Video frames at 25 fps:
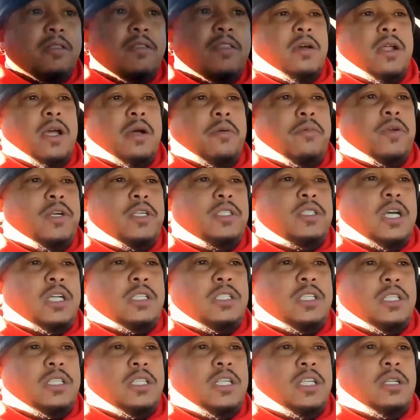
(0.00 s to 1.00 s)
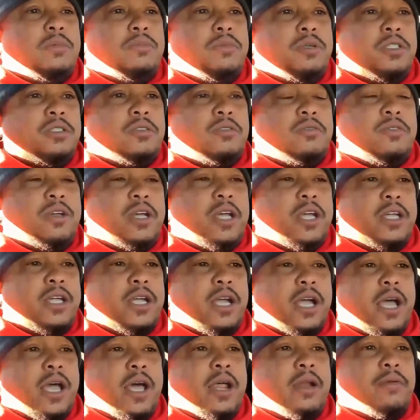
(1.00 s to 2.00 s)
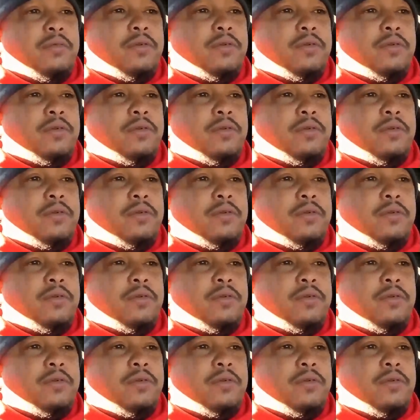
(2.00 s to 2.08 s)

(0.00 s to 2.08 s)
And I reached out to a dealer in Pennsylvania. I